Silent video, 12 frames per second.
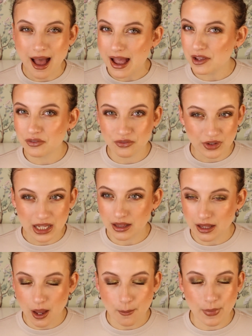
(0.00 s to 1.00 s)
I
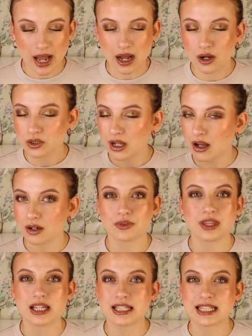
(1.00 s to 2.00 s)
feel about all
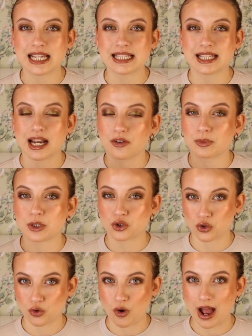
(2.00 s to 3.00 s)
of these things that I've been
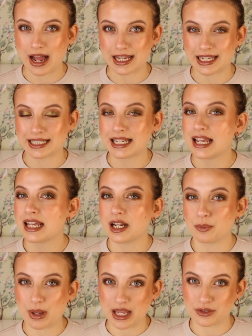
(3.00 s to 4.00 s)
trying
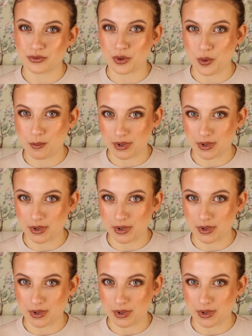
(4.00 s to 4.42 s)
past few